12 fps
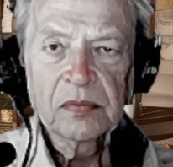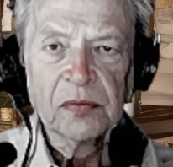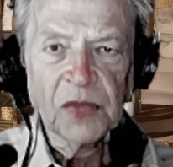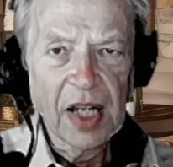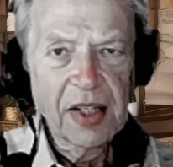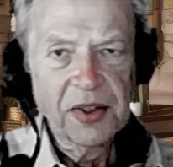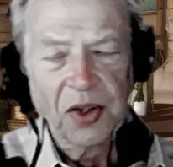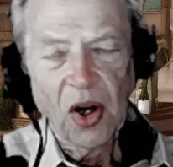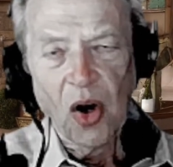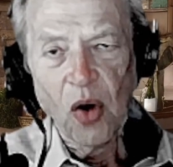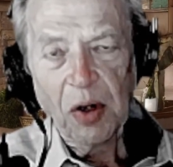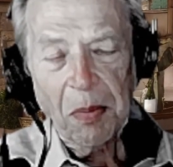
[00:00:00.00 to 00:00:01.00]
not as
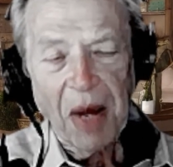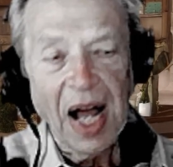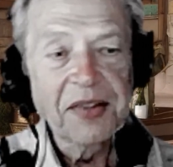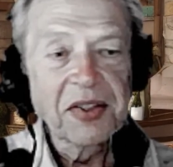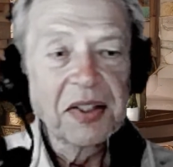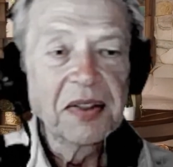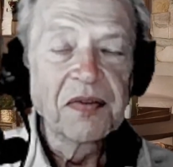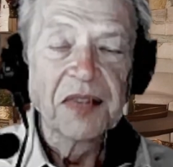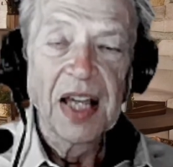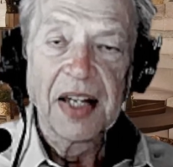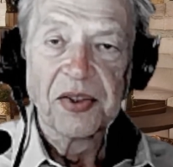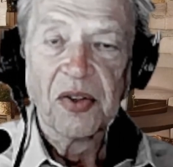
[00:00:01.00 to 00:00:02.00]
over positive,
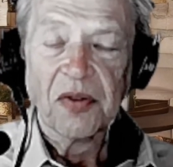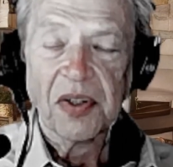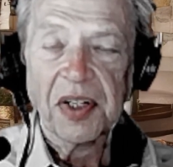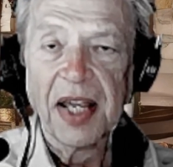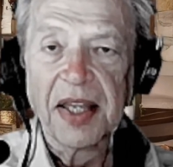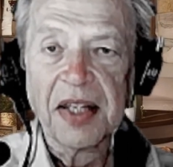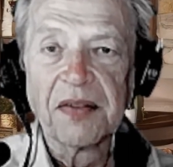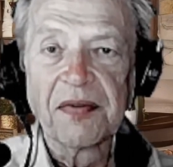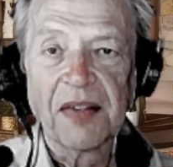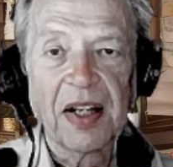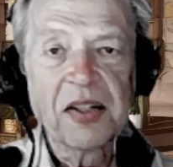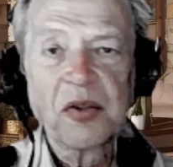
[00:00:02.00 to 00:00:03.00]
not as over negative.
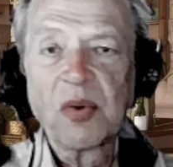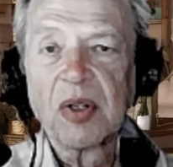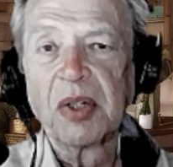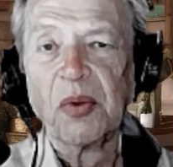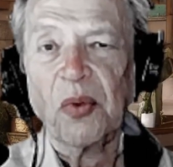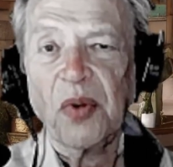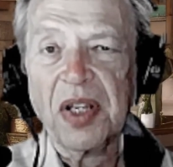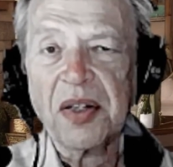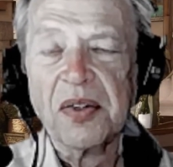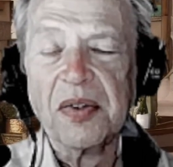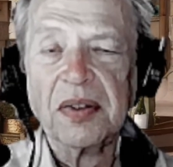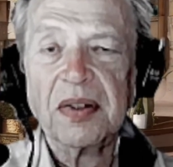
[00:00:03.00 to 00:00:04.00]
I just want to be real.